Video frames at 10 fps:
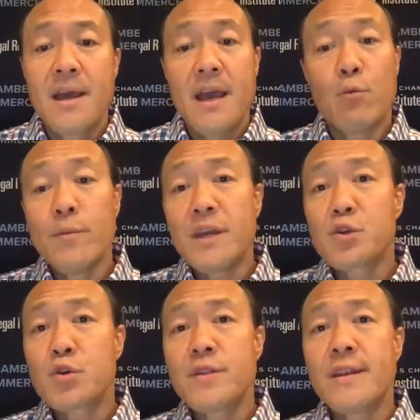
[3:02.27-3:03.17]
And we'll make
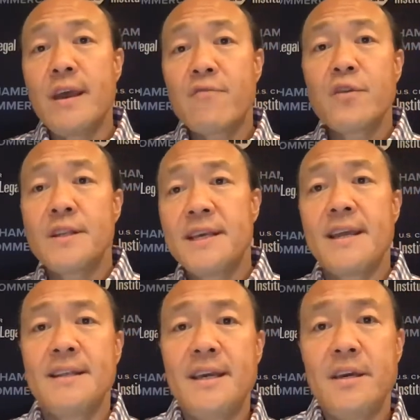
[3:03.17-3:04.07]
sure that every
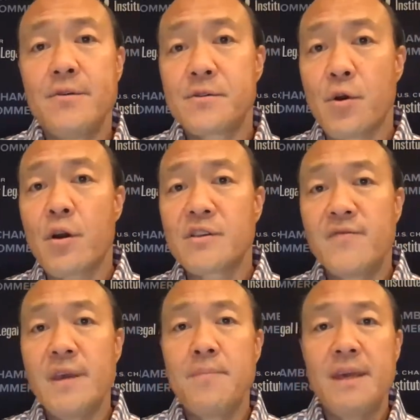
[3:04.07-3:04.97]
attendee who is
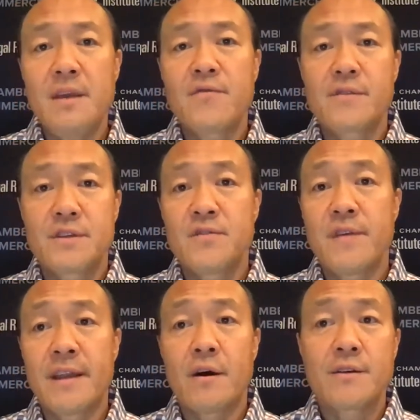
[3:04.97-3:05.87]
RSVP'd for this
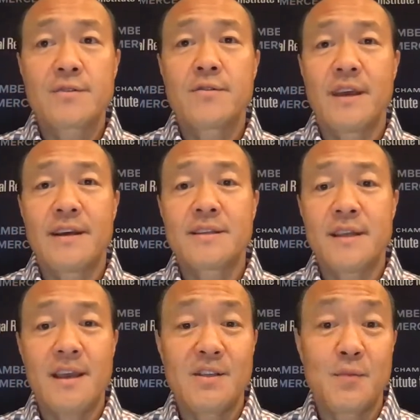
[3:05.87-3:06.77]
event also gets
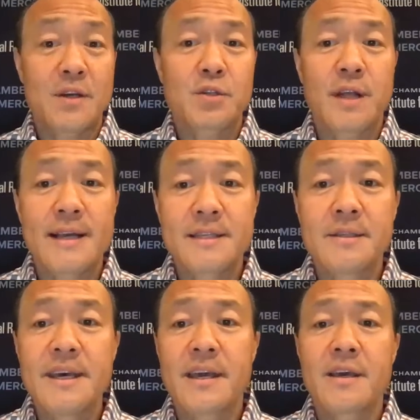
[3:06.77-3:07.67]
a specialized
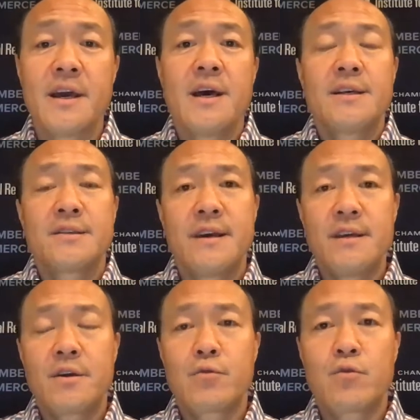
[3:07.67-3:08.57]
link so that
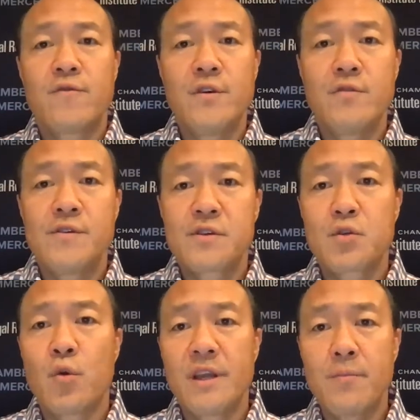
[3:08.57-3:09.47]
you could review this
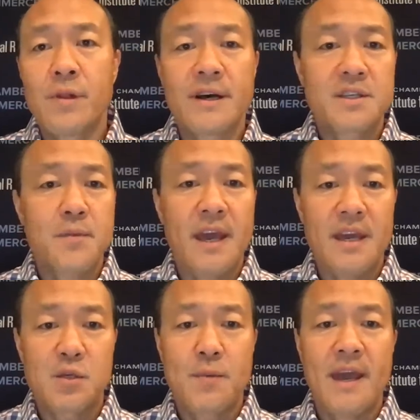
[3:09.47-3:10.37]
20+
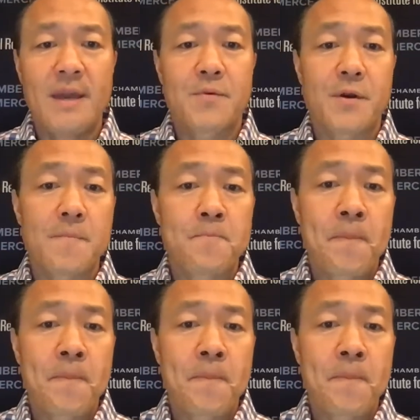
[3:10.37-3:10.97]
page paper.